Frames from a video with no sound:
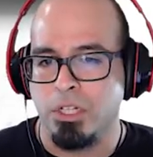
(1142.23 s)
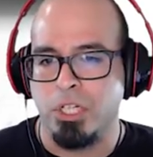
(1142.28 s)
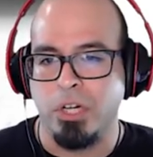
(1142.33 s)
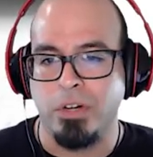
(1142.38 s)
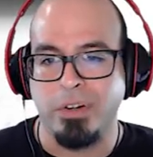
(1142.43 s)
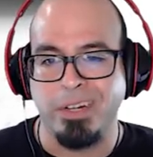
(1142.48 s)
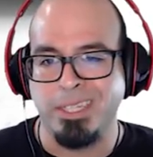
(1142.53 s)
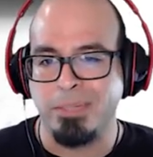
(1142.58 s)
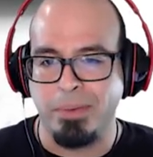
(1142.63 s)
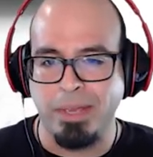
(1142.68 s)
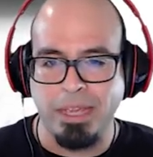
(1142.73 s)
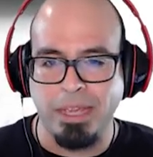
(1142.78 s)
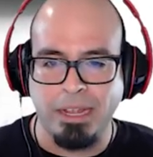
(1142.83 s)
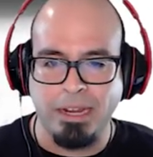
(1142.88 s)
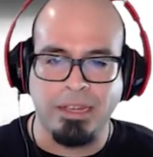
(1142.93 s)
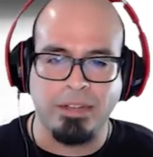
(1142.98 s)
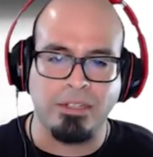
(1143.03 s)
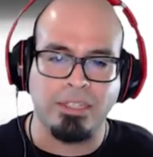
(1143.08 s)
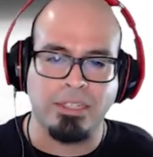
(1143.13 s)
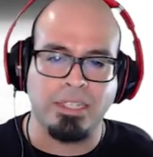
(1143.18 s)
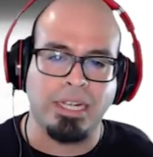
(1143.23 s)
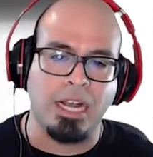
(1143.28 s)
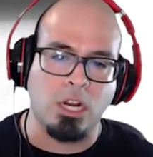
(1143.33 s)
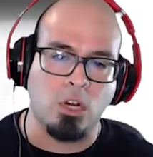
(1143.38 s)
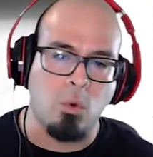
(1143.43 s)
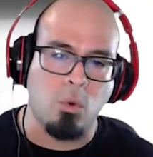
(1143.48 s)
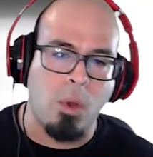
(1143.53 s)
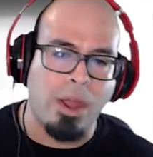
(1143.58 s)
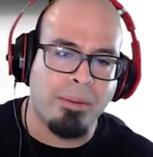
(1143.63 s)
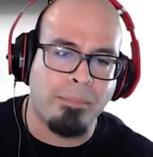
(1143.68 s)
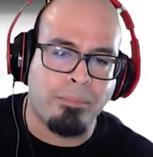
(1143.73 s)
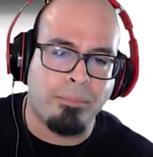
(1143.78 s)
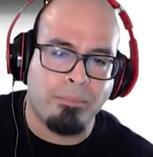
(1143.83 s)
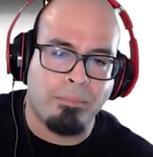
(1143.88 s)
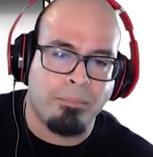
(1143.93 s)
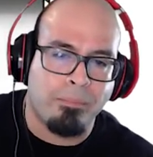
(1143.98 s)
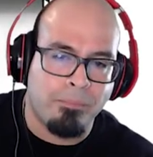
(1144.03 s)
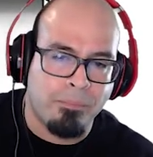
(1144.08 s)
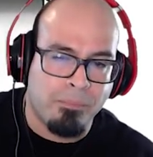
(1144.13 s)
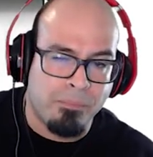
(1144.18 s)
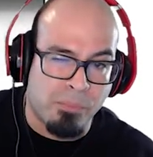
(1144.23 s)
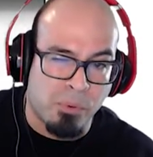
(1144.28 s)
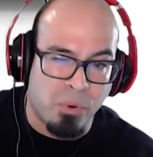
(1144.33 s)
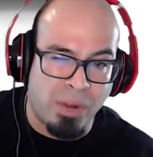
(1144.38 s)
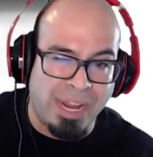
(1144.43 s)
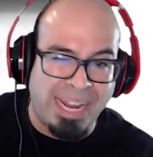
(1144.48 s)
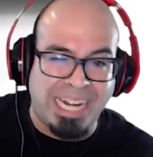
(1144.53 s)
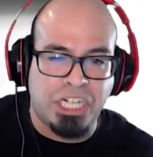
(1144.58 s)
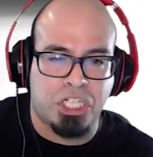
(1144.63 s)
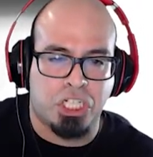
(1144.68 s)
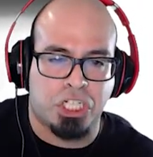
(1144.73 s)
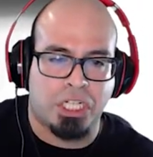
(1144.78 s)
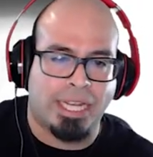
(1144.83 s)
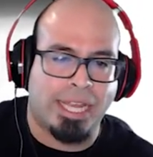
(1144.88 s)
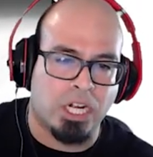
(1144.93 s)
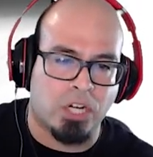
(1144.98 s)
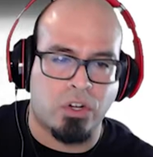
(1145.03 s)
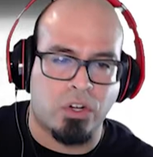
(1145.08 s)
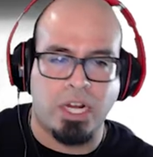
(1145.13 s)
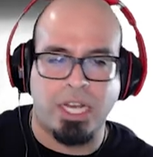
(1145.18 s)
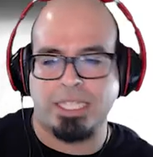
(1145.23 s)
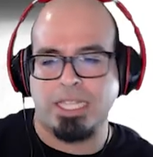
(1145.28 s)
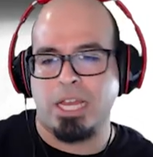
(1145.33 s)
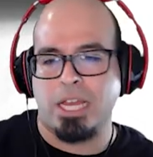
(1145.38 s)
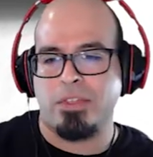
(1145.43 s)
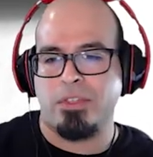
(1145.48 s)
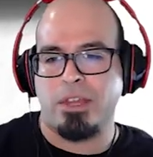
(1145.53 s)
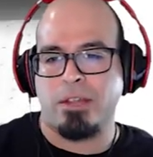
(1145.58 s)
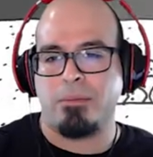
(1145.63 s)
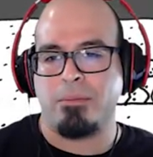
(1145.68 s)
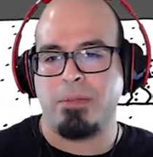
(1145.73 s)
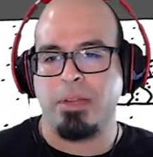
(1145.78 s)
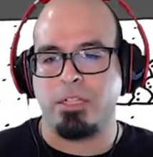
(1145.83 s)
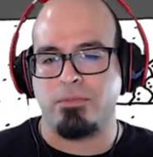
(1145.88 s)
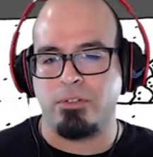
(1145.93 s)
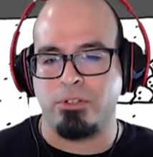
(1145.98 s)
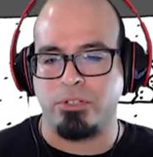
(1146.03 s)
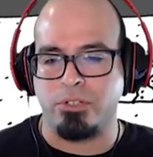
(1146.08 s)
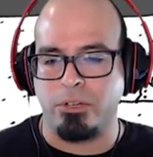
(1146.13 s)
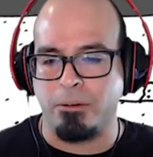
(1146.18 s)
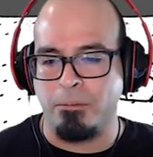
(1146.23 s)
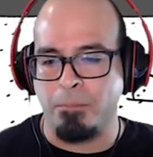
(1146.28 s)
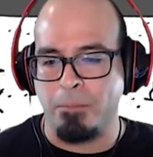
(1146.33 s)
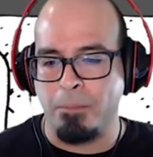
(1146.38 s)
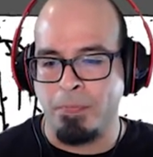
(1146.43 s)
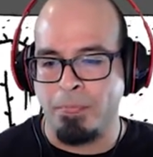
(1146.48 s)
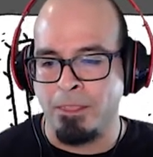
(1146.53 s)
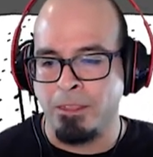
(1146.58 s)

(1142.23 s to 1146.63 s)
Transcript: Sure is big. It'll take quite a bridge to get across that thing, that's for sure.